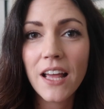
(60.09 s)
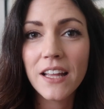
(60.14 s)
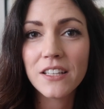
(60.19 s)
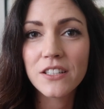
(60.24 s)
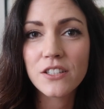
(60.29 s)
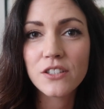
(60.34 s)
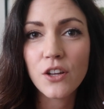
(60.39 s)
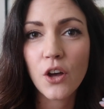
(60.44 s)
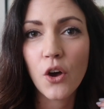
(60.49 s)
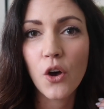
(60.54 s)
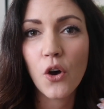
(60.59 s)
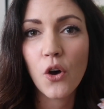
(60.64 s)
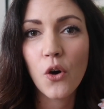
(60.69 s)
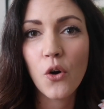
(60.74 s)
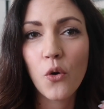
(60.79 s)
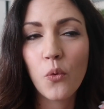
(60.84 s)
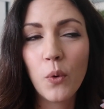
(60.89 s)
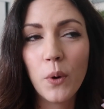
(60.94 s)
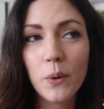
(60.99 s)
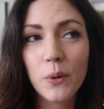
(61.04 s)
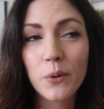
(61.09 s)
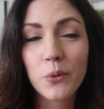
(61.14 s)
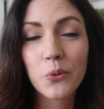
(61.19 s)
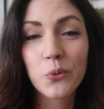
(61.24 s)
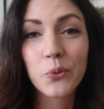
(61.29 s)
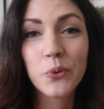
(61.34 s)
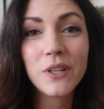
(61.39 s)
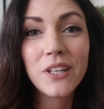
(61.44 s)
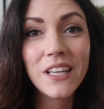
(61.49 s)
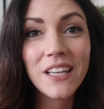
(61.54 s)
and so we were
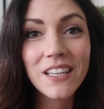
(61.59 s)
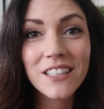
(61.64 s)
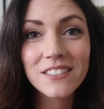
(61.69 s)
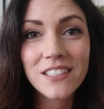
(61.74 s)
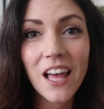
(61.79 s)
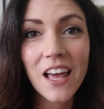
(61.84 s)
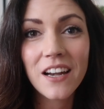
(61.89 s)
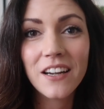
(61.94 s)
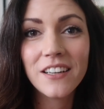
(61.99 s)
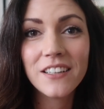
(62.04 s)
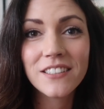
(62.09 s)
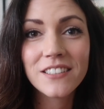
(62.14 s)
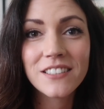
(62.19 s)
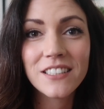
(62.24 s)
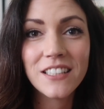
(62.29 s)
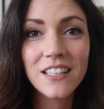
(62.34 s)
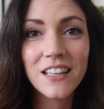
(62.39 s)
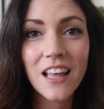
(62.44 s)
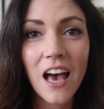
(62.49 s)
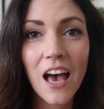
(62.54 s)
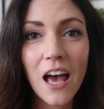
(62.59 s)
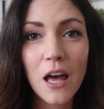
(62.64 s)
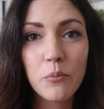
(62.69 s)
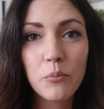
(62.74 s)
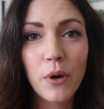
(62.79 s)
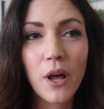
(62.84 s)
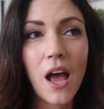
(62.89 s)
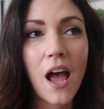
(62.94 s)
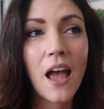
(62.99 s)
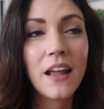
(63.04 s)
really excited to see that,
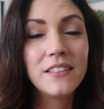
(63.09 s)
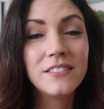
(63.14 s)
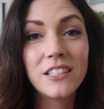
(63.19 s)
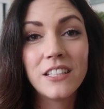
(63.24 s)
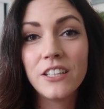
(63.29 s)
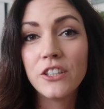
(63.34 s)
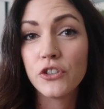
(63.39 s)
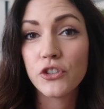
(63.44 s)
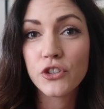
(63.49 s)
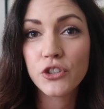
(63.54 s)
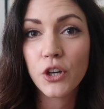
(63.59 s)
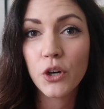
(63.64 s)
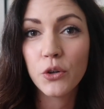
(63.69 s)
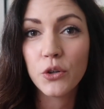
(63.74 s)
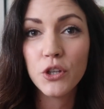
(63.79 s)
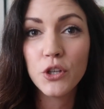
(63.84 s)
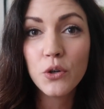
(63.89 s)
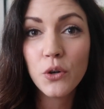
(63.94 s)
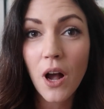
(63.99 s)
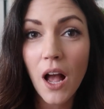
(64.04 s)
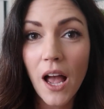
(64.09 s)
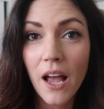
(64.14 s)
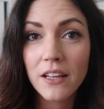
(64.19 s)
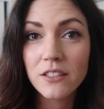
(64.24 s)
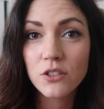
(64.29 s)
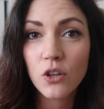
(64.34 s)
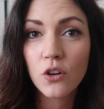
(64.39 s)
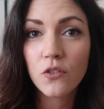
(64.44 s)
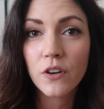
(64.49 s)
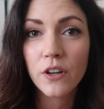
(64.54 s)
but I didn't show you
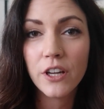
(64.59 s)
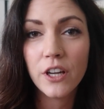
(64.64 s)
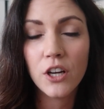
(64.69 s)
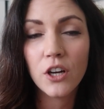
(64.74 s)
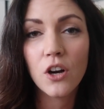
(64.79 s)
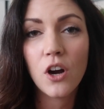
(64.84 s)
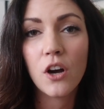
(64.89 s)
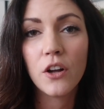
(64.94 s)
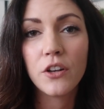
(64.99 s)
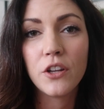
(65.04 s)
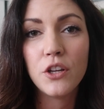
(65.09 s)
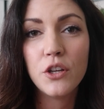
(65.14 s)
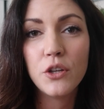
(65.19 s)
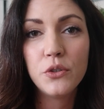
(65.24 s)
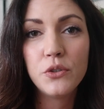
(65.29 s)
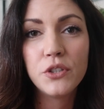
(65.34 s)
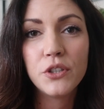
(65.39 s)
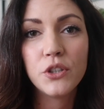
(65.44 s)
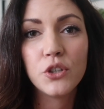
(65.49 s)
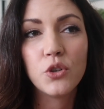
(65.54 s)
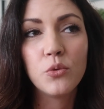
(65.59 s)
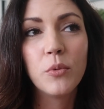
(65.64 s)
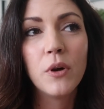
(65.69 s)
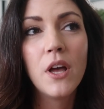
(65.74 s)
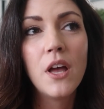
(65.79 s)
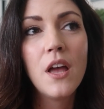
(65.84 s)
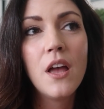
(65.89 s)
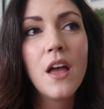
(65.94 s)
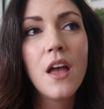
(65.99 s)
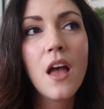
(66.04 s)
guys over here on YouTube,
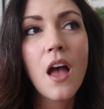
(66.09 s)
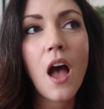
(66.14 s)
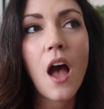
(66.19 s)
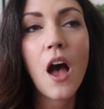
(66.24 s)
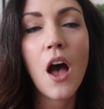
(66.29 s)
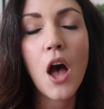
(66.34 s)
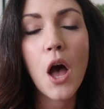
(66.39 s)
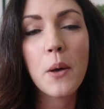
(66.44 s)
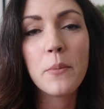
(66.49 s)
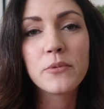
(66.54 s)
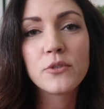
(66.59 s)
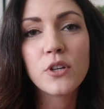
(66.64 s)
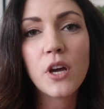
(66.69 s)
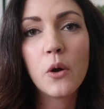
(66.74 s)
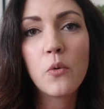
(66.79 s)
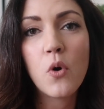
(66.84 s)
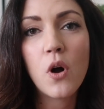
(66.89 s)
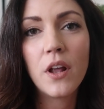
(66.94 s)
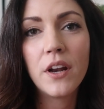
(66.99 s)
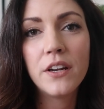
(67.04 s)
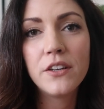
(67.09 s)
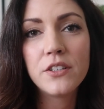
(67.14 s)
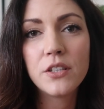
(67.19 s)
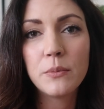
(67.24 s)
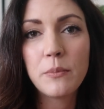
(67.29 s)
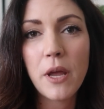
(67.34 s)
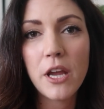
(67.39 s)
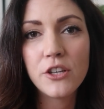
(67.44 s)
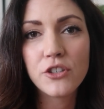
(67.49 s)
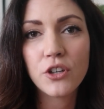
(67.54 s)
so I wanted to
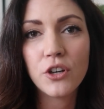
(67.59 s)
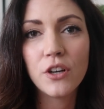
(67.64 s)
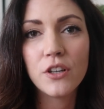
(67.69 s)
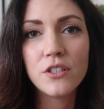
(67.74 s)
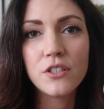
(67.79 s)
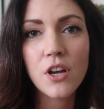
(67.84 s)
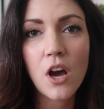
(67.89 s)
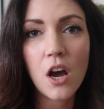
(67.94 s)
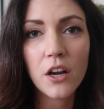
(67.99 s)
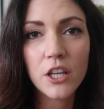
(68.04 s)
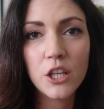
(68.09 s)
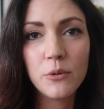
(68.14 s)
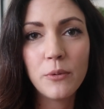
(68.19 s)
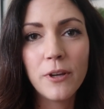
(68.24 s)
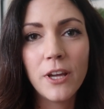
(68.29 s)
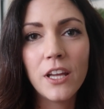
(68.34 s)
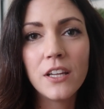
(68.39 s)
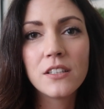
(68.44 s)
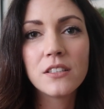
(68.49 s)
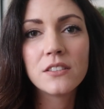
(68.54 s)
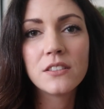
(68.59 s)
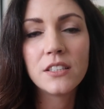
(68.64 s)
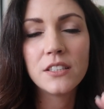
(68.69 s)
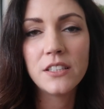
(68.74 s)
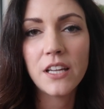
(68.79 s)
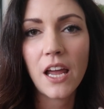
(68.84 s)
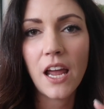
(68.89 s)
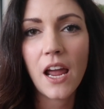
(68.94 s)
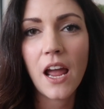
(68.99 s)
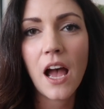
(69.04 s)
make sure and document
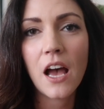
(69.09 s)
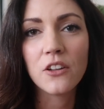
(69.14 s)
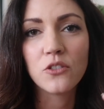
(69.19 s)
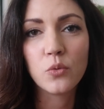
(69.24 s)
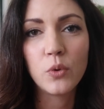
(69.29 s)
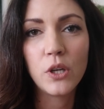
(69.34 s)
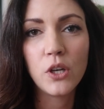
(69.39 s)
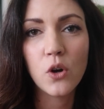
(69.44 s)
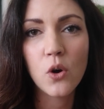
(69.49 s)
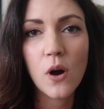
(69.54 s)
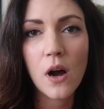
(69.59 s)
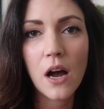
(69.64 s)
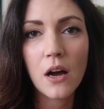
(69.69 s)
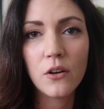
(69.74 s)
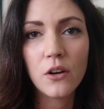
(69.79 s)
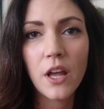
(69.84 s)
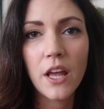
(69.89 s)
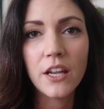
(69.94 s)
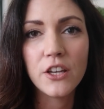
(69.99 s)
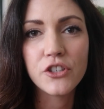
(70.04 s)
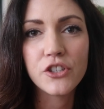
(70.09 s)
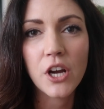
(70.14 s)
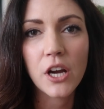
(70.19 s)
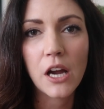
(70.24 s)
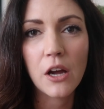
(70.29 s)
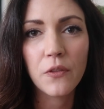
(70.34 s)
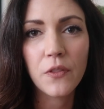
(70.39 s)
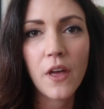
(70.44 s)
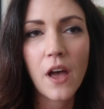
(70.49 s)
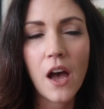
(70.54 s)
today as we go out and check
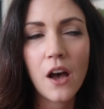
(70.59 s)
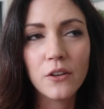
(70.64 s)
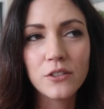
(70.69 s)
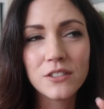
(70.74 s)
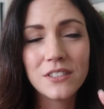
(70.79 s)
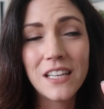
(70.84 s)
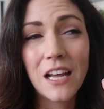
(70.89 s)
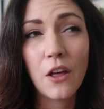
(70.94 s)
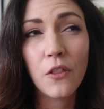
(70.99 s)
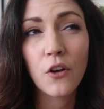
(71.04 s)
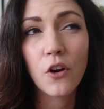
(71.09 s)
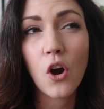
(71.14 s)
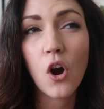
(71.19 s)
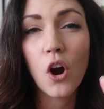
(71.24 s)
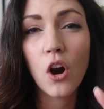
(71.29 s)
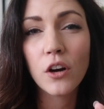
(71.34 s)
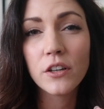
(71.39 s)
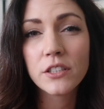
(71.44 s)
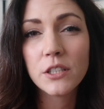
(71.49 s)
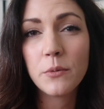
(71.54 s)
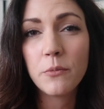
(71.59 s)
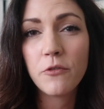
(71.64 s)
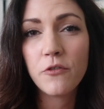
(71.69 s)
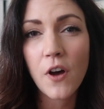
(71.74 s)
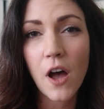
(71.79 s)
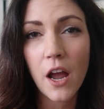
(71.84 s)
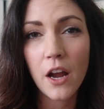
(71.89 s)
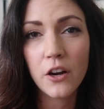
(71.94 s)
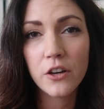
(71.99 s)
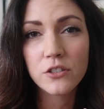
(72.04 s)
out the house. Now there are some
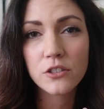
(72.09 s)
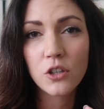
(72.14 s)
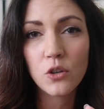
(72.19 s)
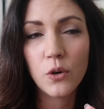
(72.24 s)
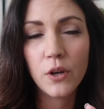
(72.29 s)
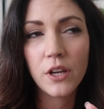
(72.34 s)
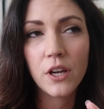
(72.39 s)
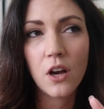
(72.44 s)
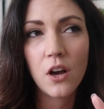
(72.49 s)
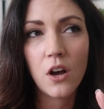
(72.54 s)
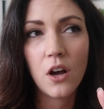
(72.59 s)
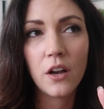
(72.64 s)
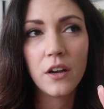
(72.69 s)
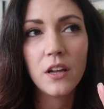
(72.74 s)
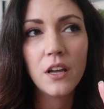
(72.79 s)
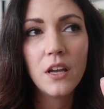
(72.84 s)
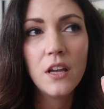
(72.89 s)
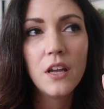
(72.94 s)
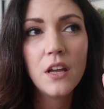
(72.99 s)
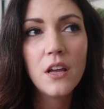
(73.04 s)
fires going on